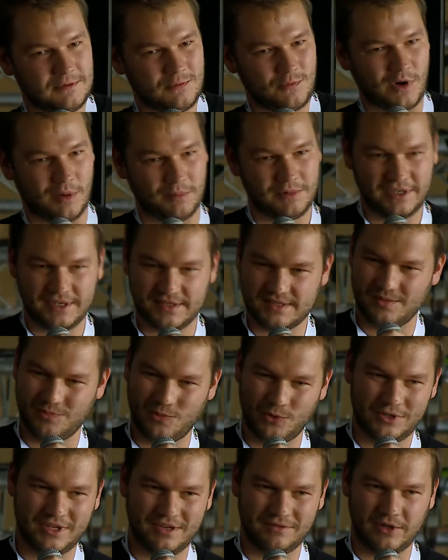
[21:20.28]
probably he's a
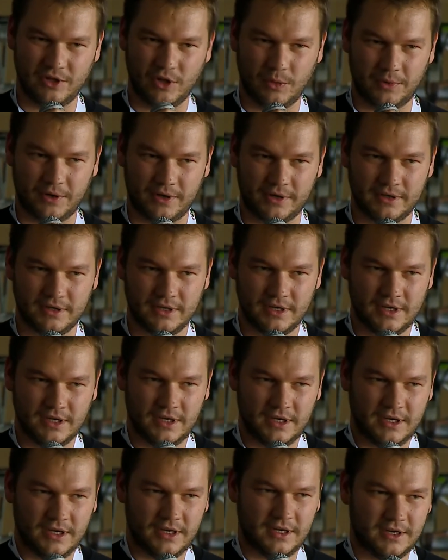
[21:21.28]
poor developer.
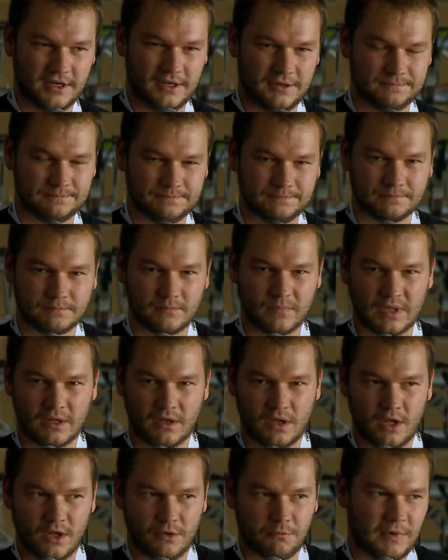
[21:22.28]

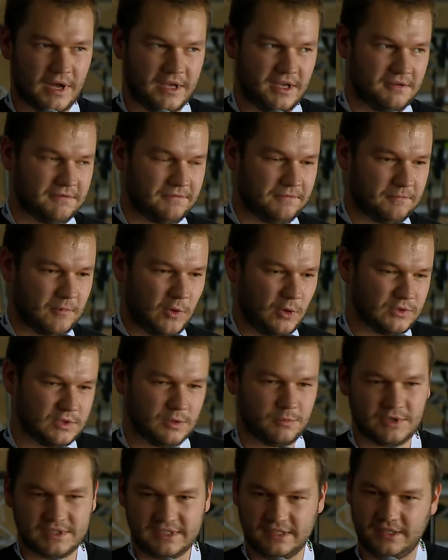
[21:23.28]
I have also
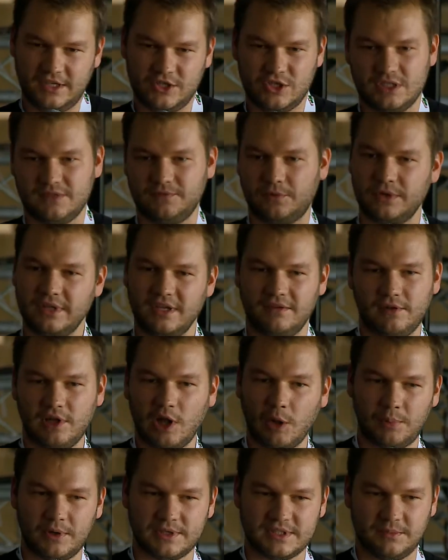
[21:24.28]
presentations for
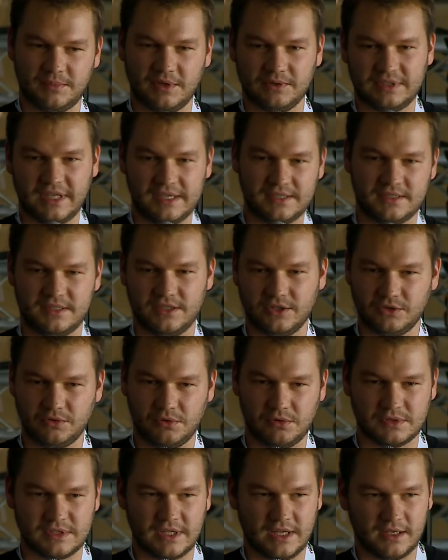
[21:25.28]
developers about testing
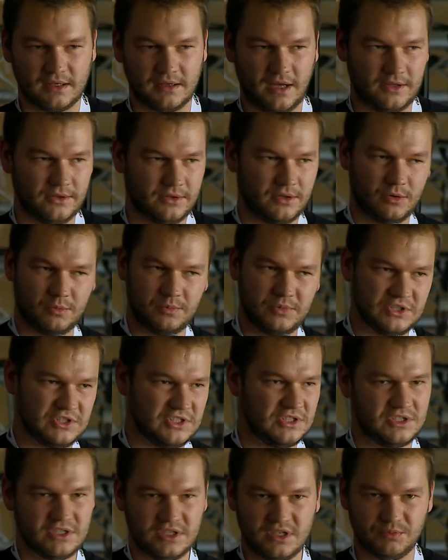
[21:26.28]
tools like, I don't know,
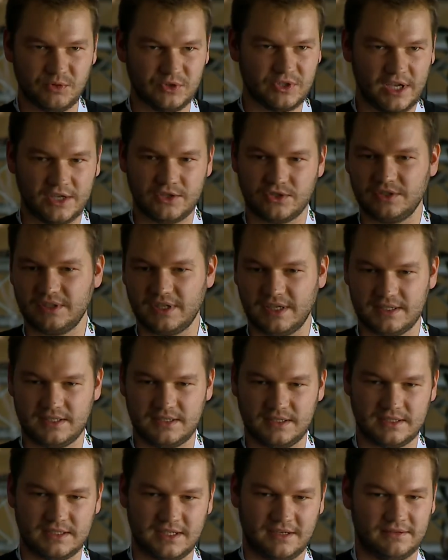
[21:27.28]
BDD, mutation
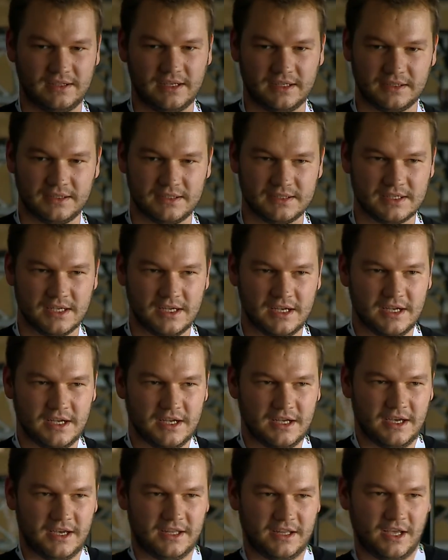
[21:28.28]
testing, stuff like this.
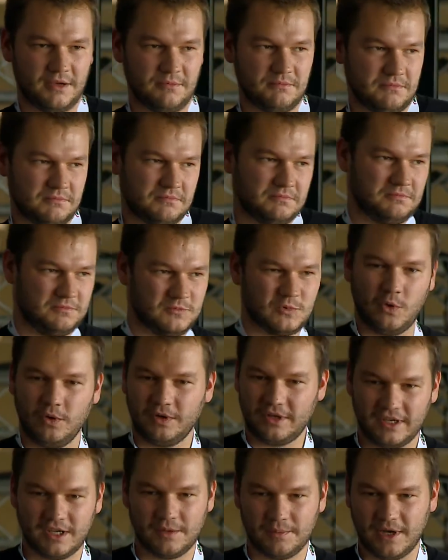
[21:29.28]
And I'm
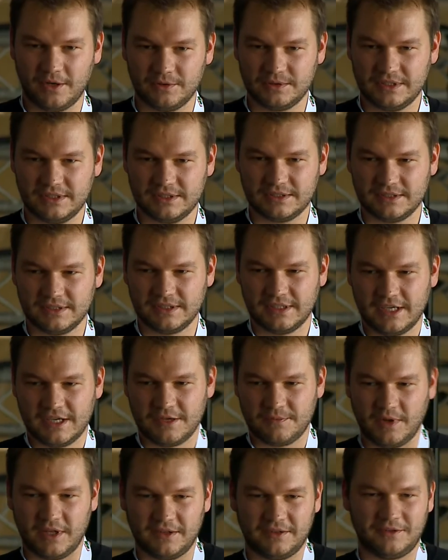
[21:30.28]
talking about it.
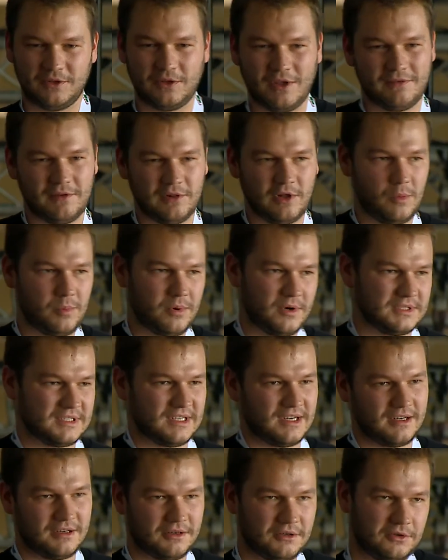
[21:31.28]
But developers
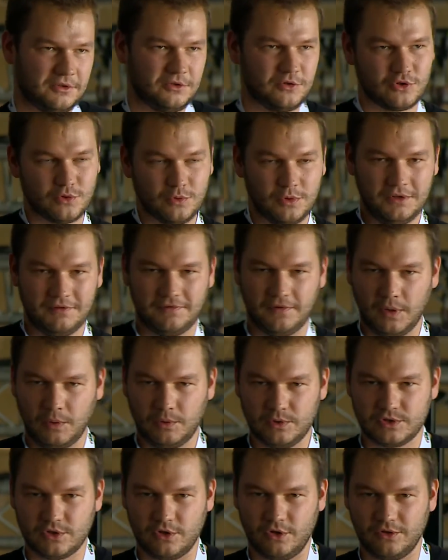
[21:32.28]
are usually
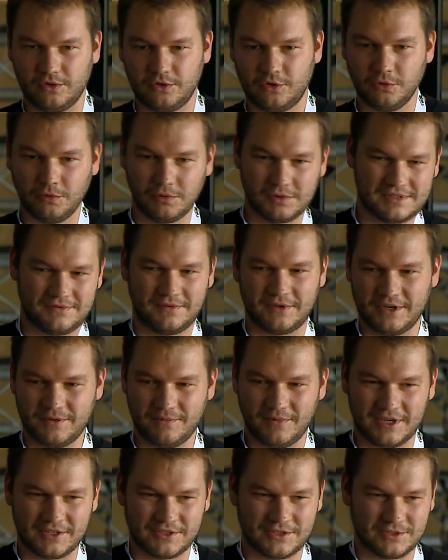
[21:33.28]
focused on tools very
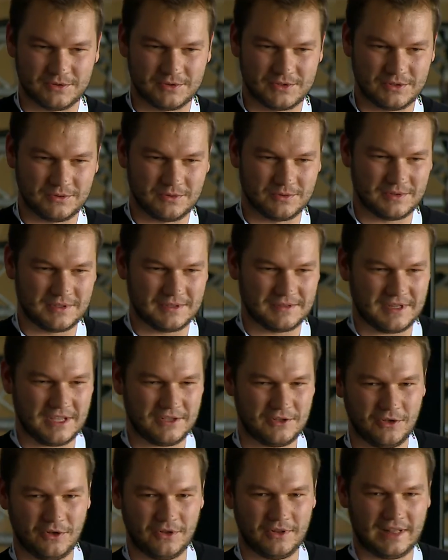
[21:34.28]
much, so they
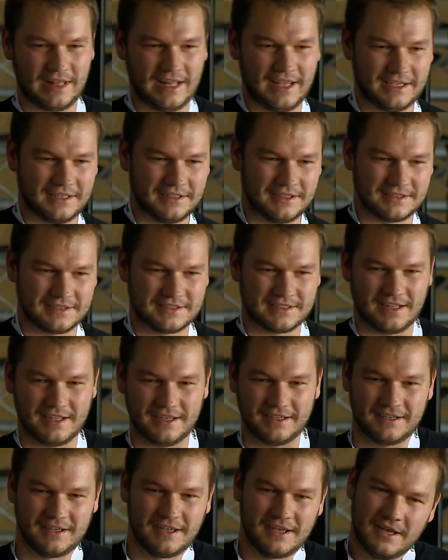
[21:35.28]
don't like this
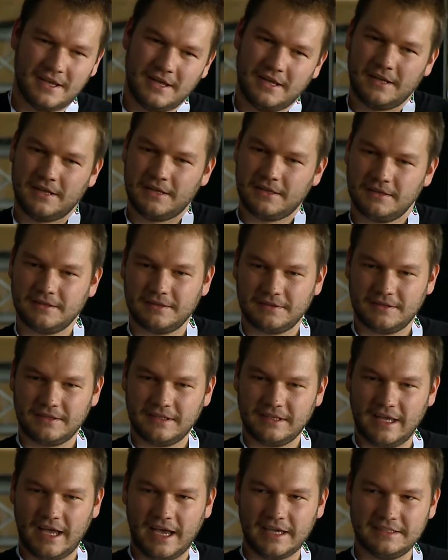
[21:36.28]
like
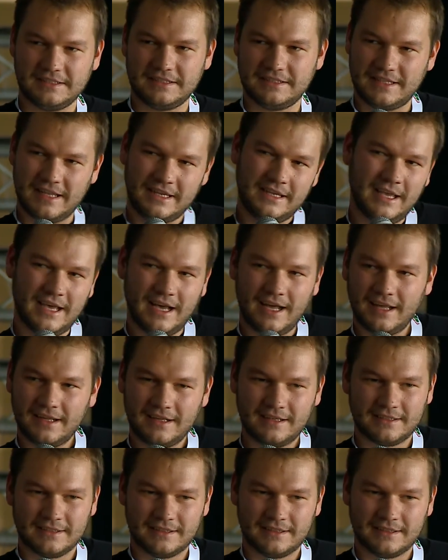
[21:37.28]
idea,